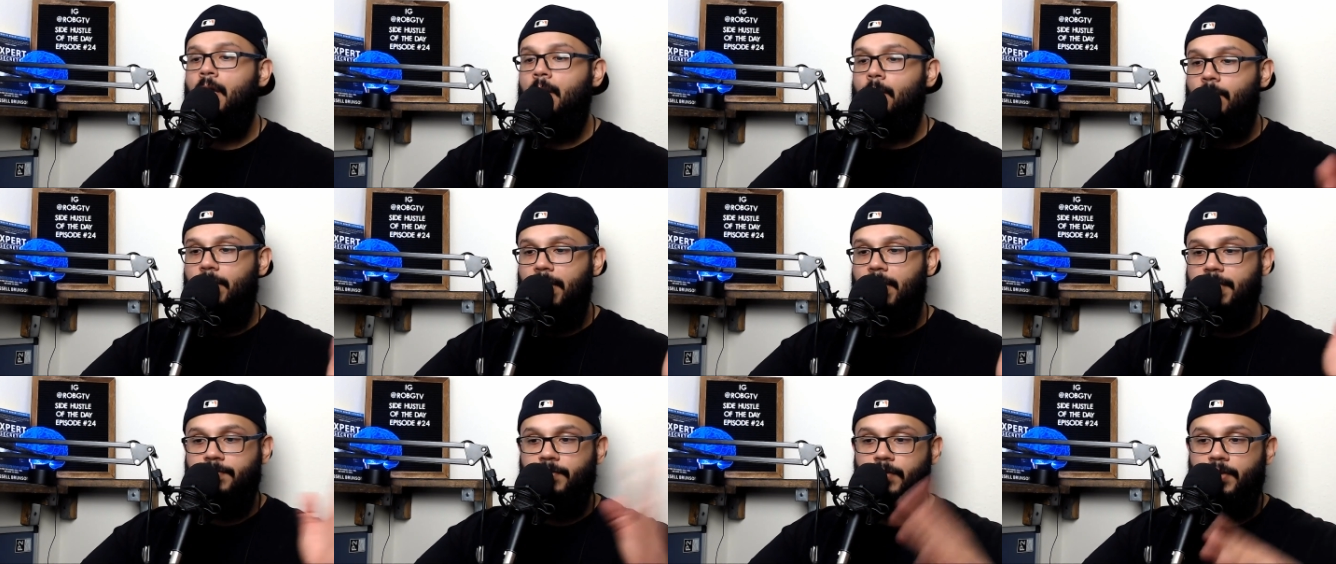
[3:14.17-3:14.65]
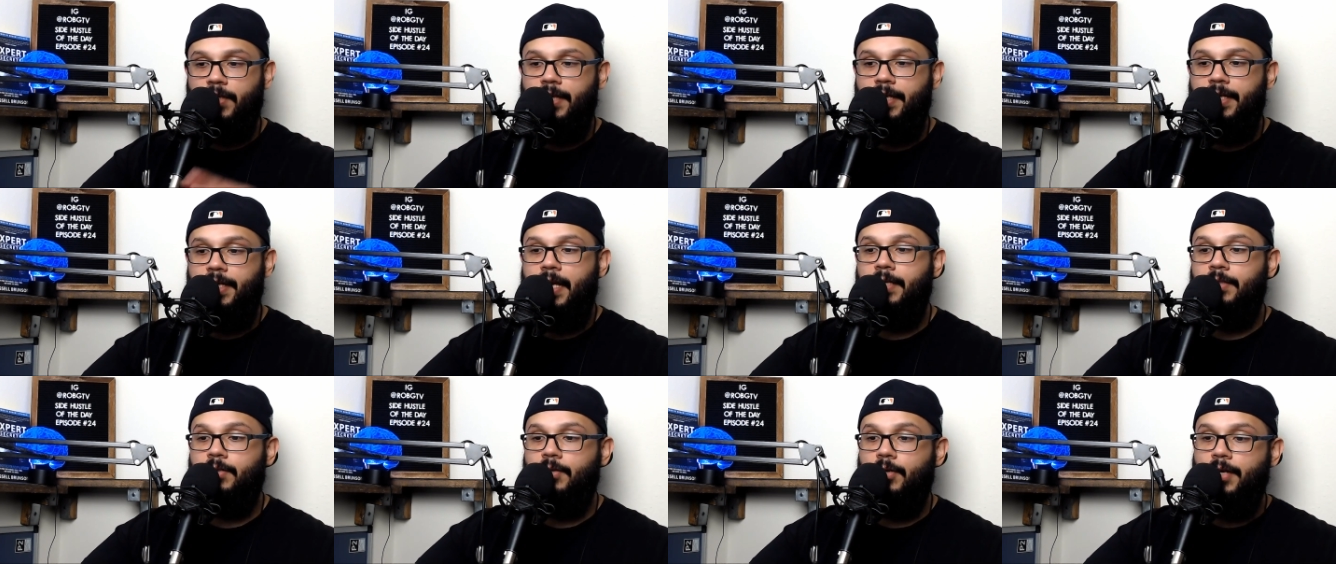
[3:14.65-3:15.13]
But that's for another
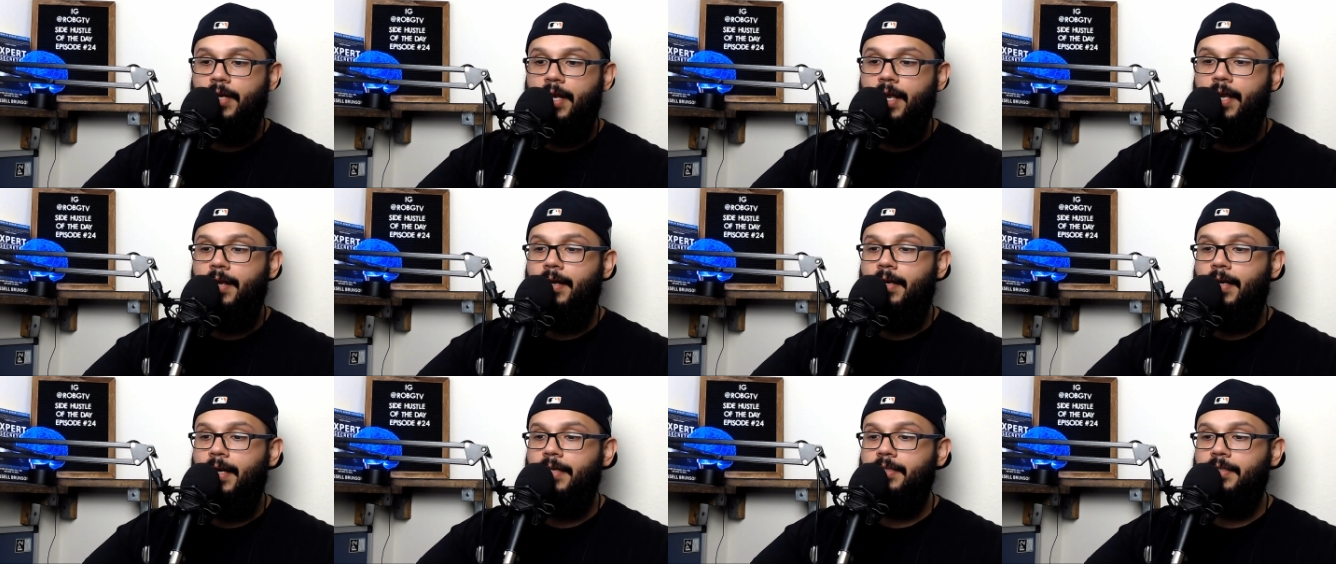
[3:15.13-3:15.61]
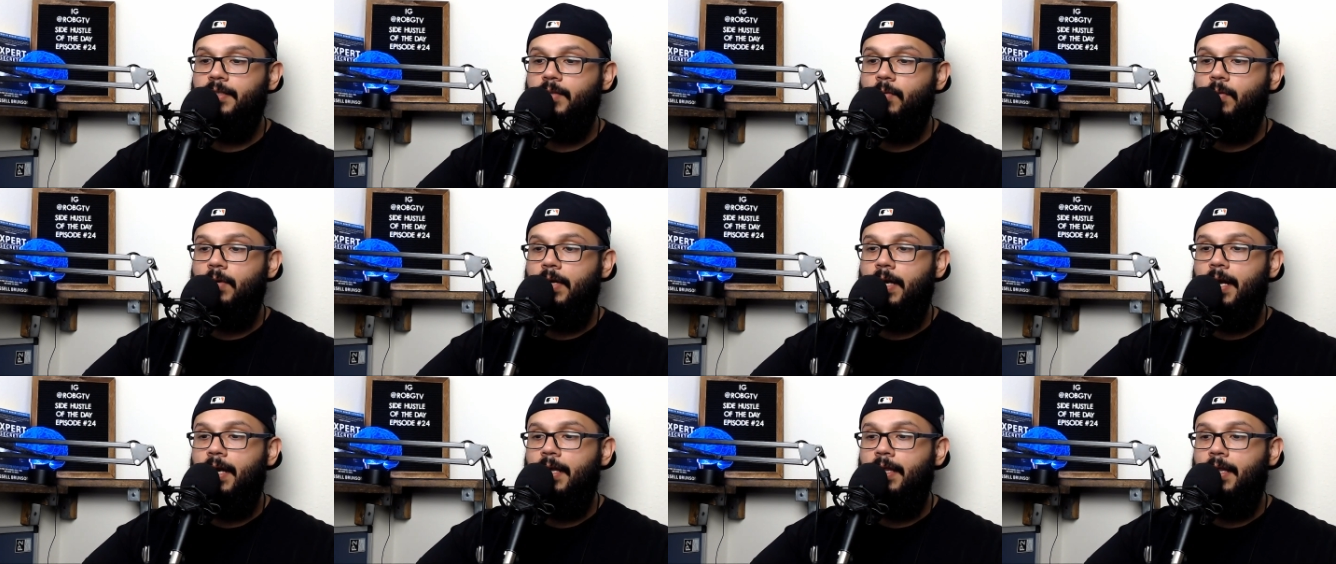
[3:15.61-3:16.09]
day. So today, I actually
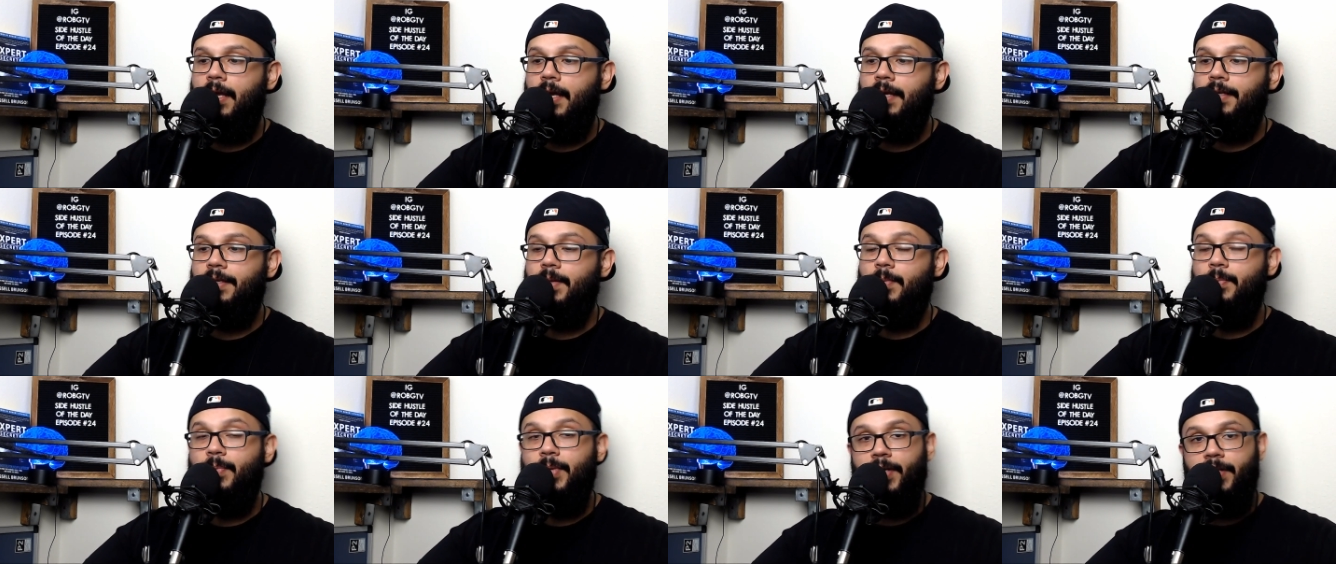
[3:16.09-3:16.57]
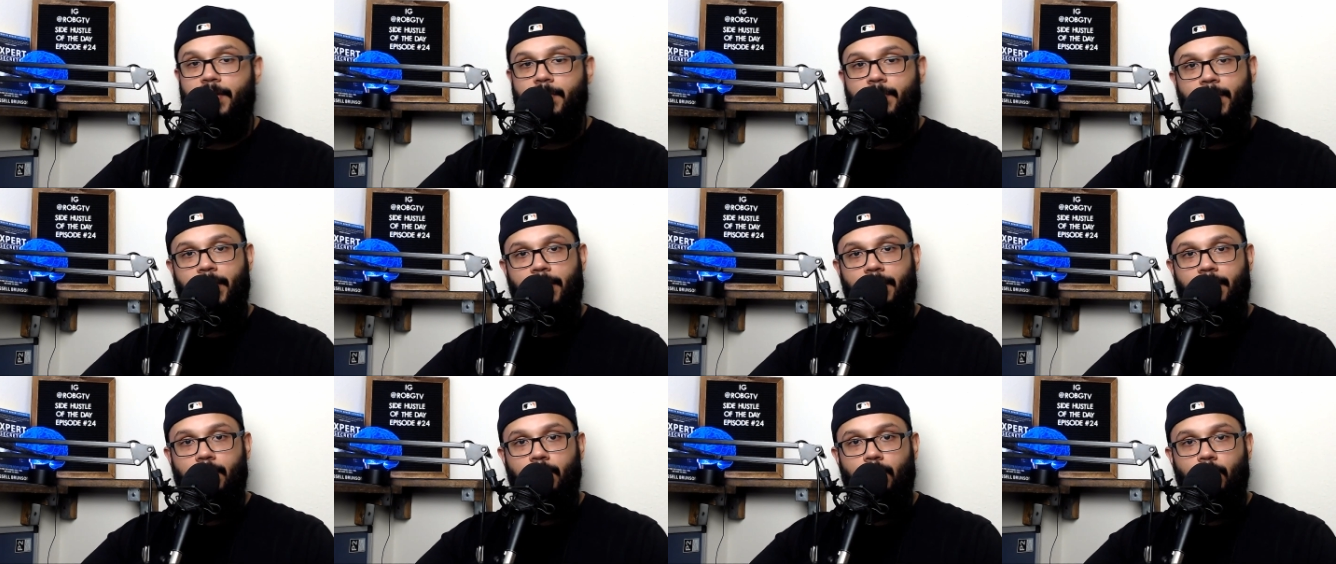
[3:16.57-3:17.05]
want to highlight the bearded
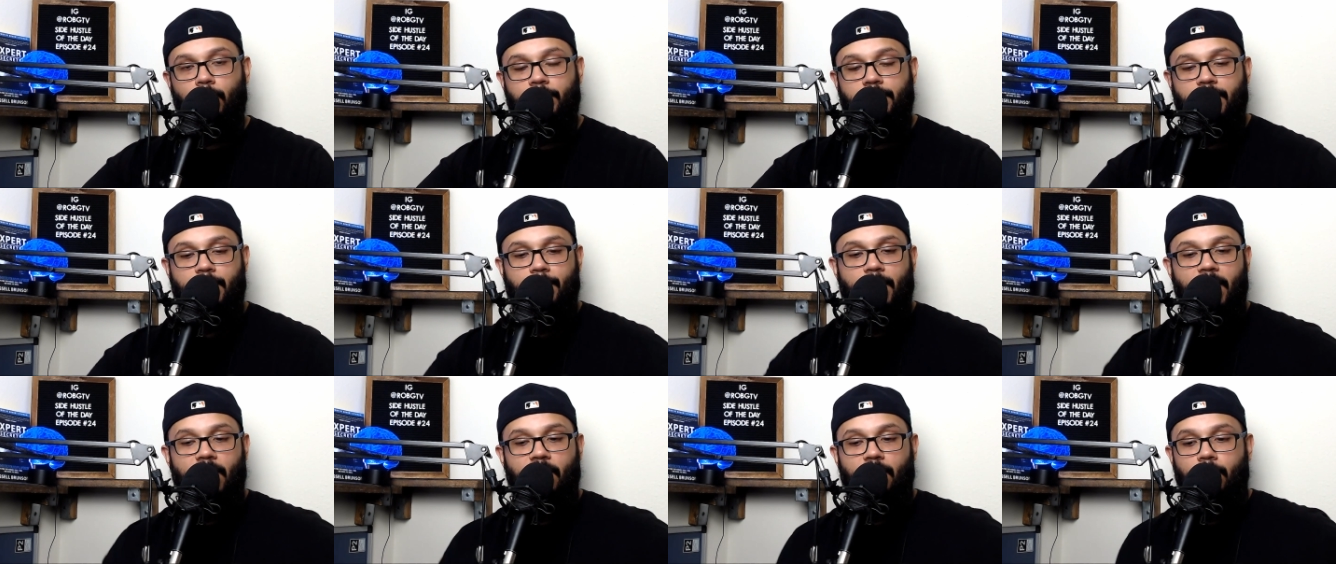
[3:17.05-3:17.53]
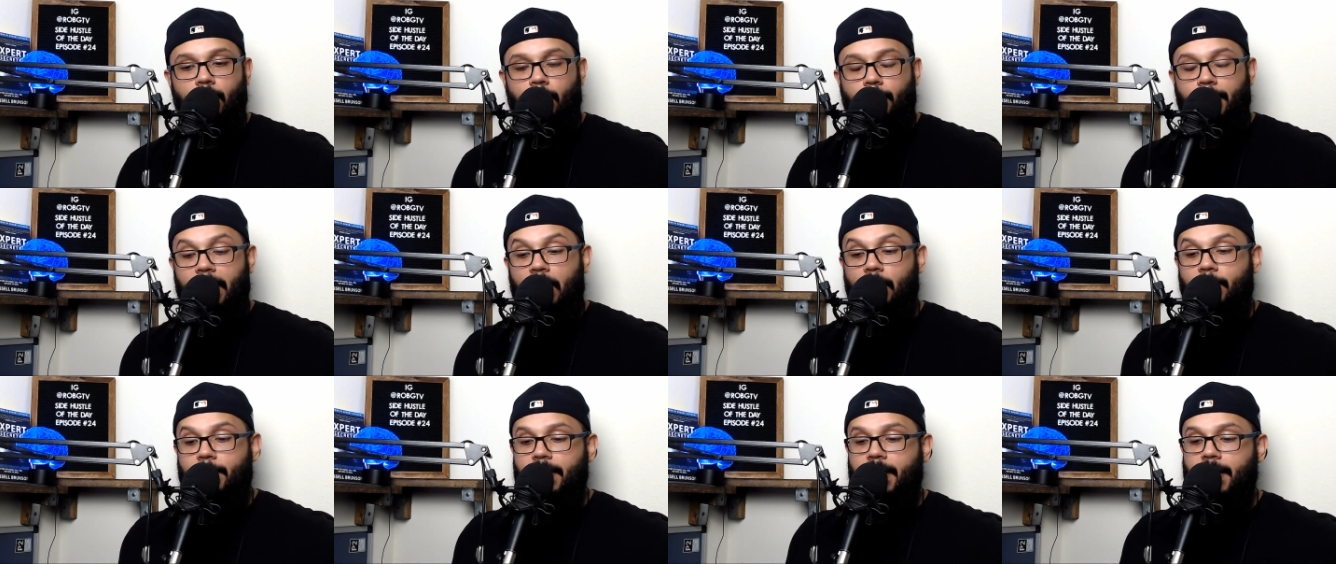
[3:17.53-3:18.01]
picker, which I may
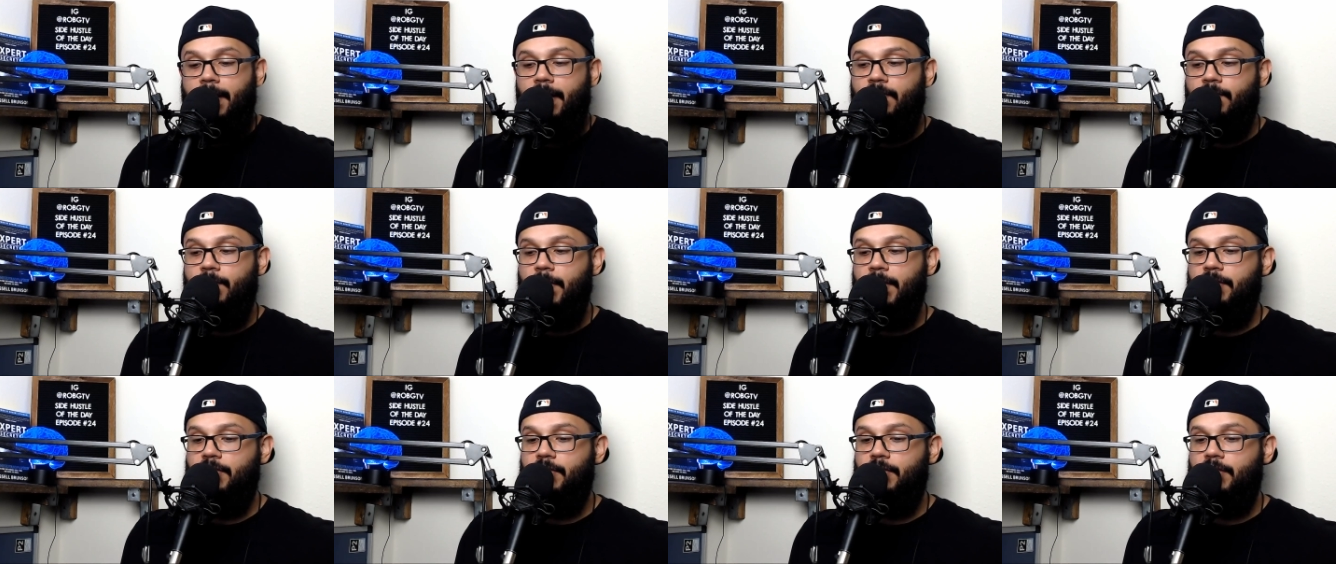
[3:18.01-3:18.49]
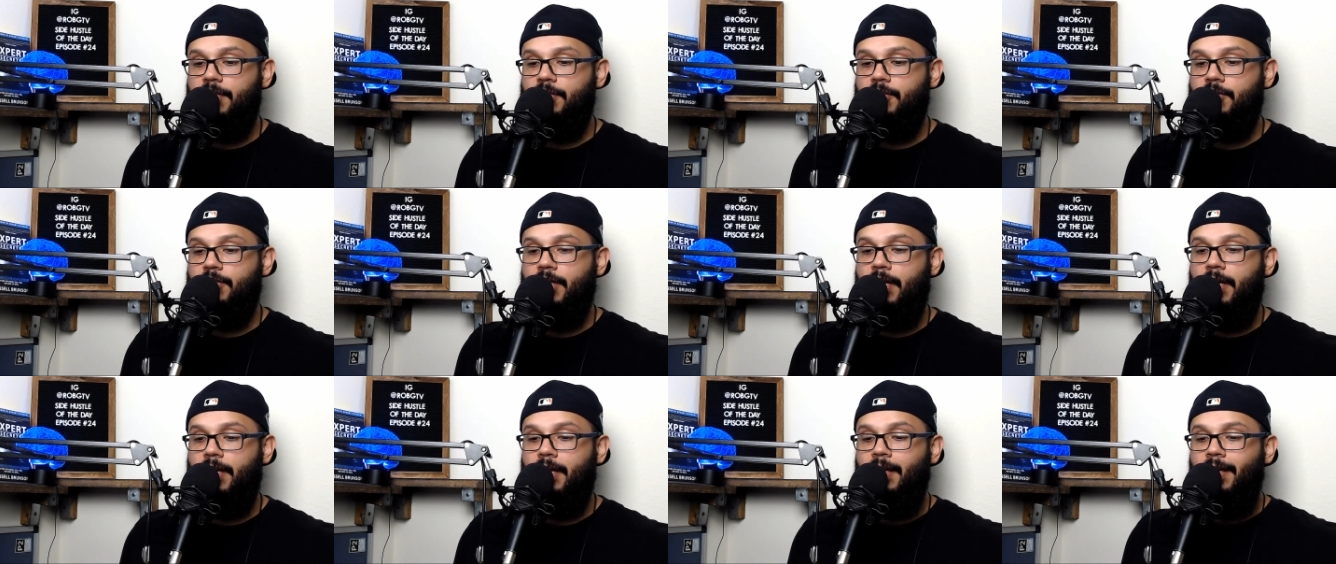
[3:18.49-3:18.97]
or may not have mentioned
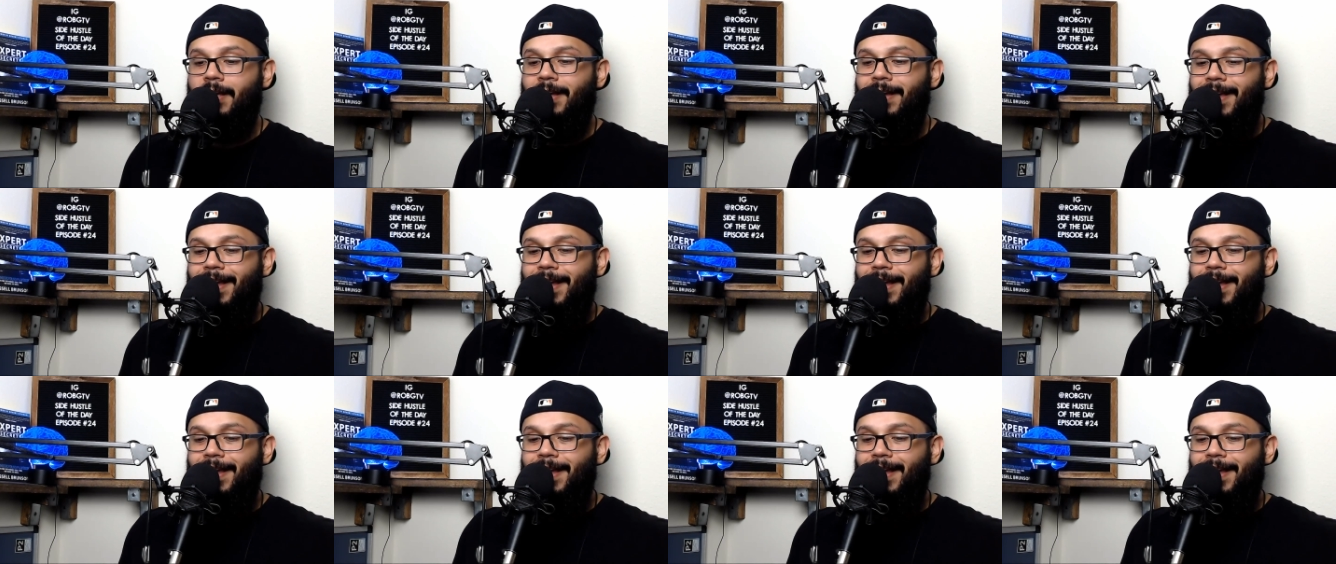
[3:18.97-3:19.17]
yesterday.